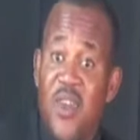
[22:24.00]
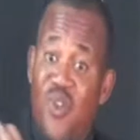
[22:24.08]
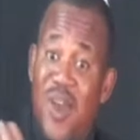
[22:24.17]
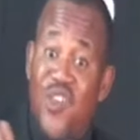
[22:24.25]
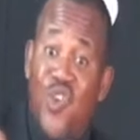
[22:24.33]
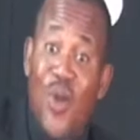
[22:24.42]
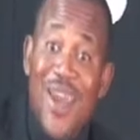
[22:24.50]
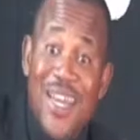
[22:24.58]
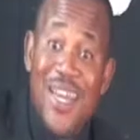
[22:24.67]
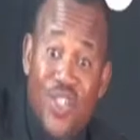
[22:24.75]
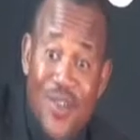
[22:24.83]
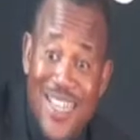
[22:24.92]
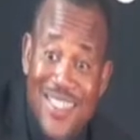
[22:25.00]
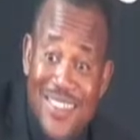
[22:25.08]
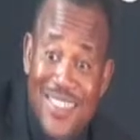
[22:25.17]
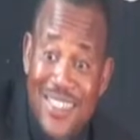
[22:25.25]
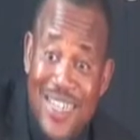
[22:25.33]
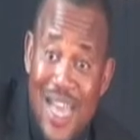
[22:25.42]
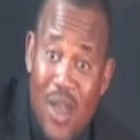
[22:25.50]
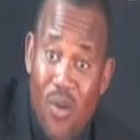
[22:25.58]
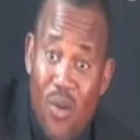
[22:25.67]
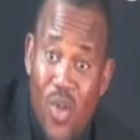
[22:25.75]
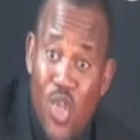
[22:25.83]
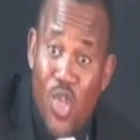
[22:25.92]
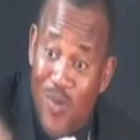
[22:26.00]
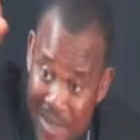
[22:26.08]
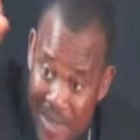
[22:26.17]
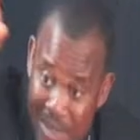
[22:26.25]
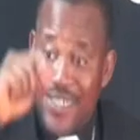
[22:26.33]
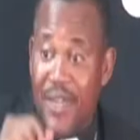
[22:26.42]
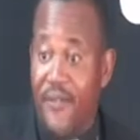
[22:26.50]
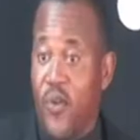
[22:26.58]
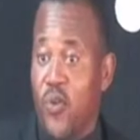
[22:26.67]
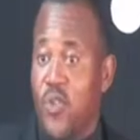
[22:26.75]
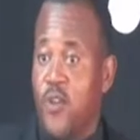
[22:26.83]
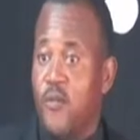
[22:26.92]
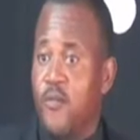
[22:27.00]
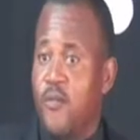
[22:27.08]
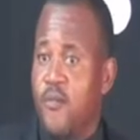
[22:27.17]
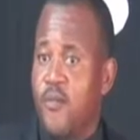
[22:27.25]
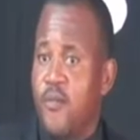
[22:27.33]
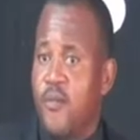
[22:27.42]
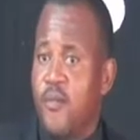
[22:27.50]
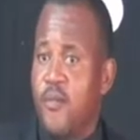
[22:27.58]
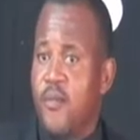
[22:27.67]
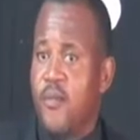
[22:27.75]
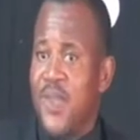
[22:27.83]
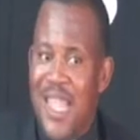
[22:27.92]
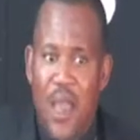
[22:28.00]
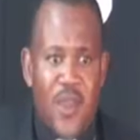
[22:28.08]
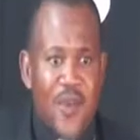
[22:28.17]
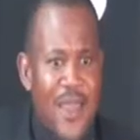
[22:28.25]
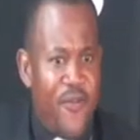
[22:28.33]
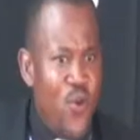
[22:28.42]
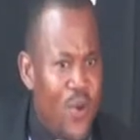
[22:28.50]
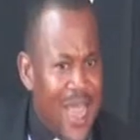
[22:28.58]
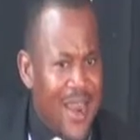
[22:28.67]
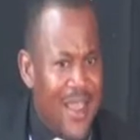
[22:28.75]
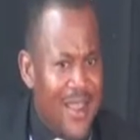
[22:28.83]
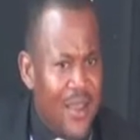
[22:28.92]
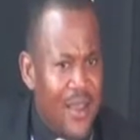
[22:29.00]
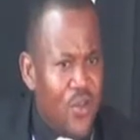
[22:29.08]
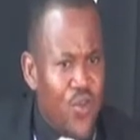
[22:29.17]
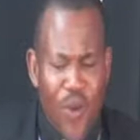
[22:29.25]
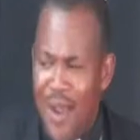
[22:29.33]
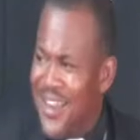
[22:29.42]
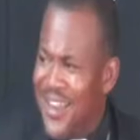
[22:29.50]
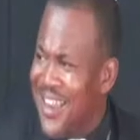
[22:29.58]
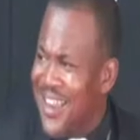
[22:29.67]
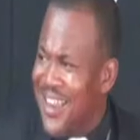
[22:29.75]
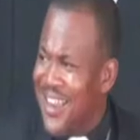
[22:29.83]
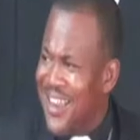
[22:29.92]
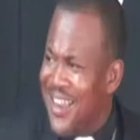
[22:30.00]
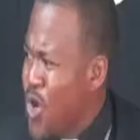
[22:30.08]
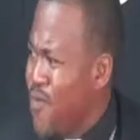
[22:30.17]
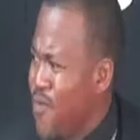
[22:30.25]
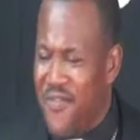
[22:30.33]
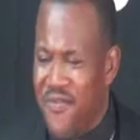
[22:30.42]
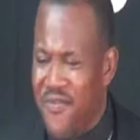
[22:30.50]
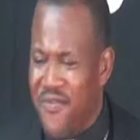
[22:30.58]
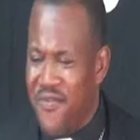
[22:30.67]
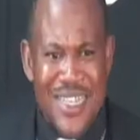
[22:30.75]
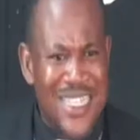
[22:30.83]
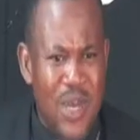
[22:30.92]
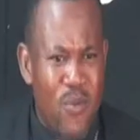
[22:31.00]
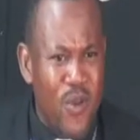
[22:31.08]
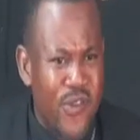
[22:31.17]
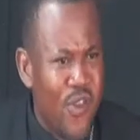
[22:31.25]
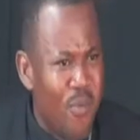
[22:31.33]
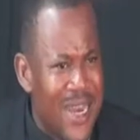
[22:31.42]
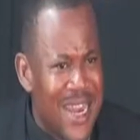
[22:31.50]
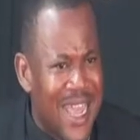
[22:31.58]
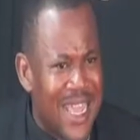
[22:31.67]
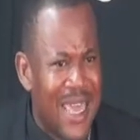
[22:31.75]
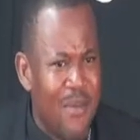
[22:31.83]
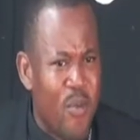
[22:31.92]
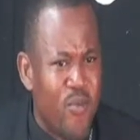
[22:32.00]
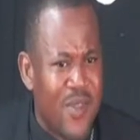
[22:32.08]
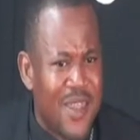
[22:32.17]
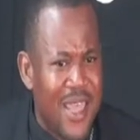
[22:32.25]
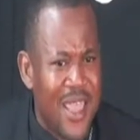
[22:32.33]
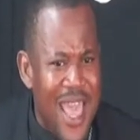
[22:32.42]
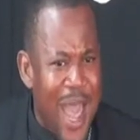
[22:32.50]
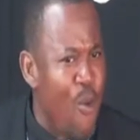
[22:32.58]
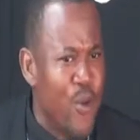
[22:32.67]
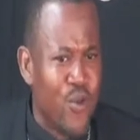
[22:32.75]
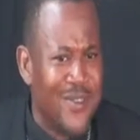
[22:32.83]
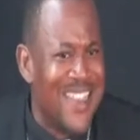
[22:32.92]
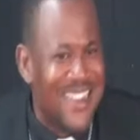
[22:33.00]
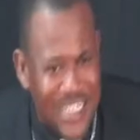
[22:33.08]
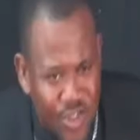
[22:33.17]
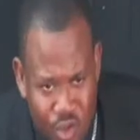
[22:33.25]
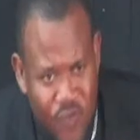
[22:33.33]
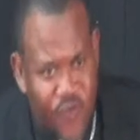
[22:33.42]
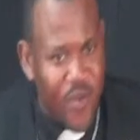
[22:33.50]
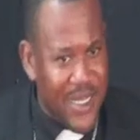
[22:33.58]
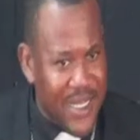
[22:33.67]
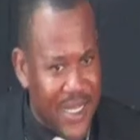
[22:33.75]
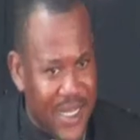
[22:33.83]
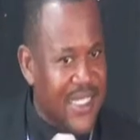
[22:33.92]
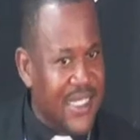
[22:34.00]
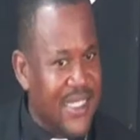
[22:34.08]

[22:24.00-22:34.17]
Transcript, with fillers: you are sowing dishonesty now, you will reap it in the future. That's why if you look at Throughout the, the reign of David, there was nobody that came up to say, I want to take the throne from David.